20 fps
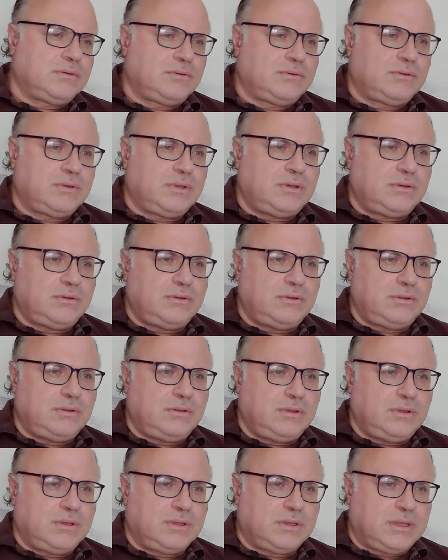
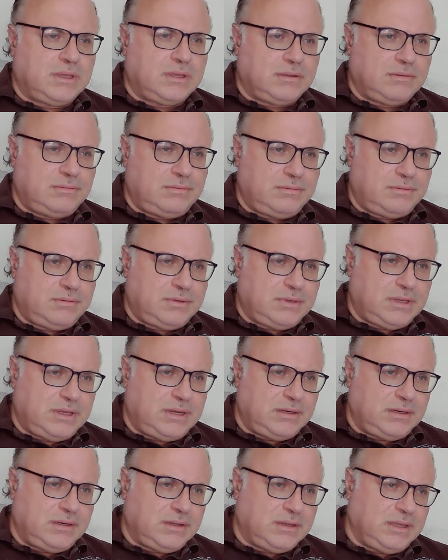
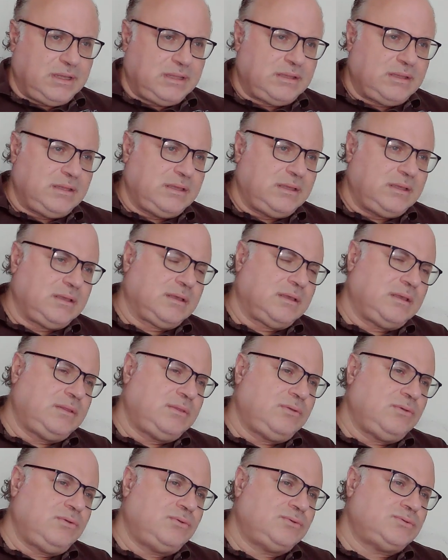Can greatly
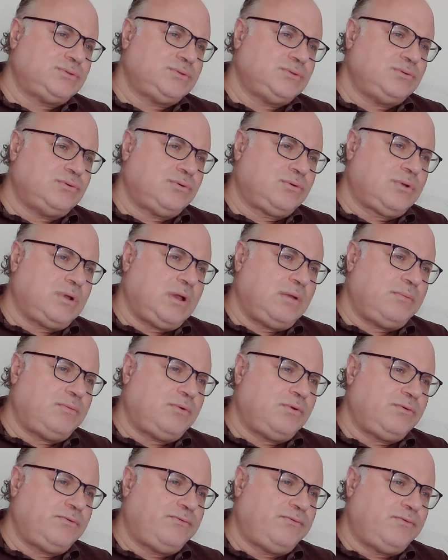reduce your
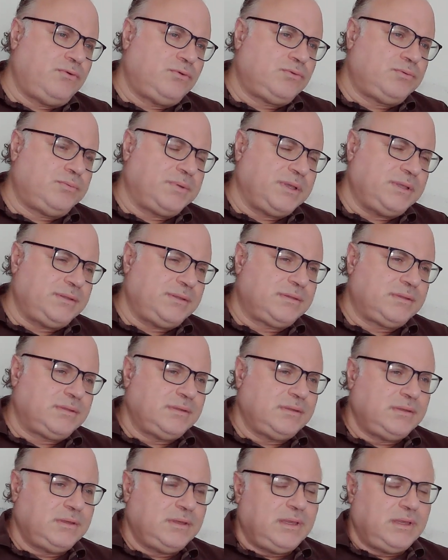carbon footprint.
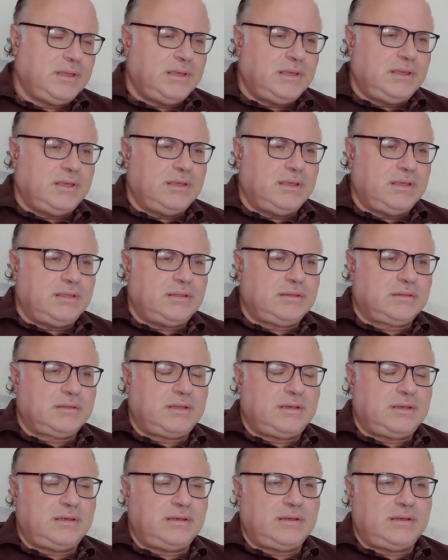And
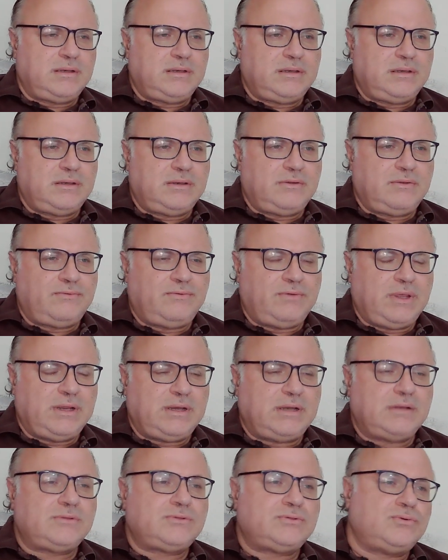then the
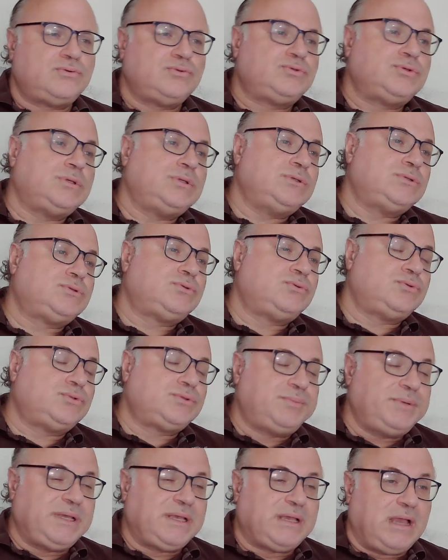final solution is to
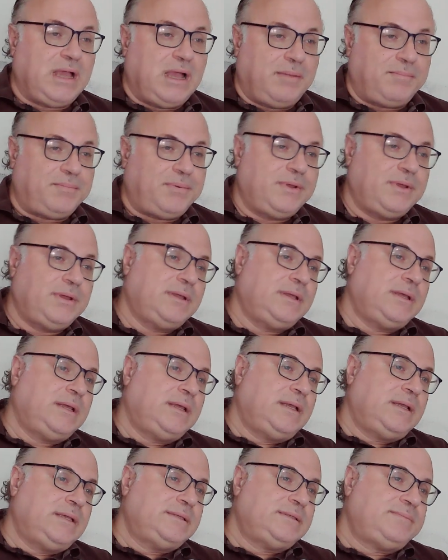speak up.
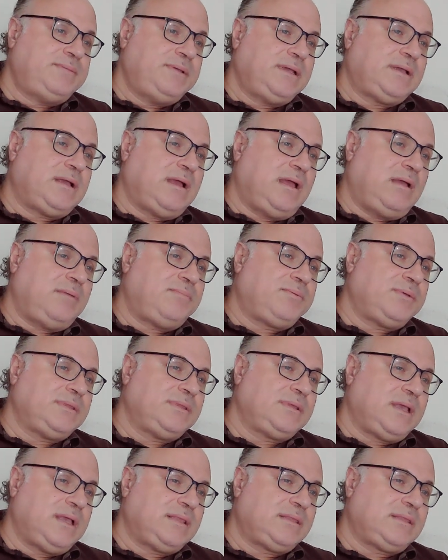Speak up
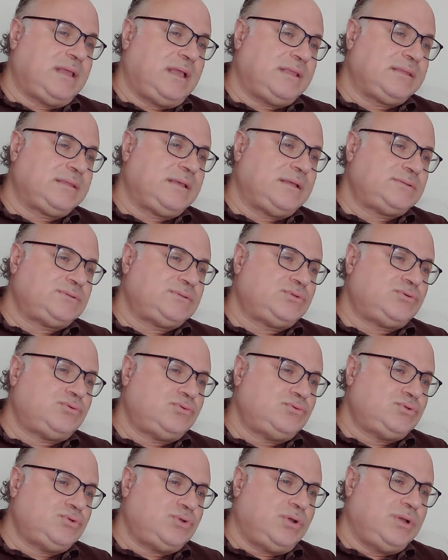and get others
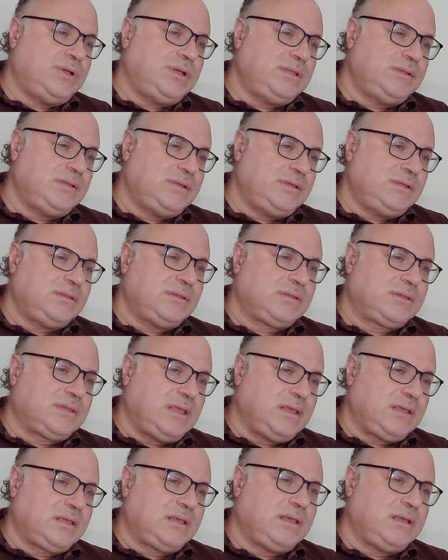to join in
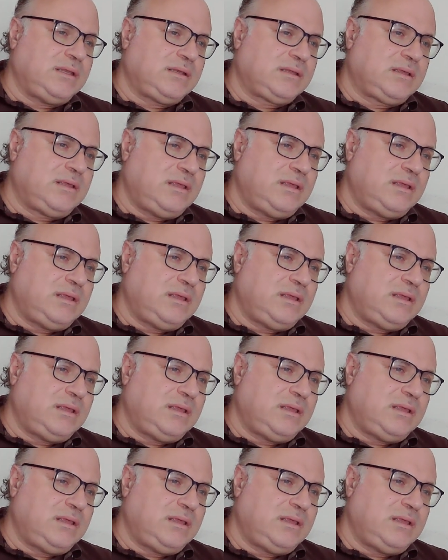taking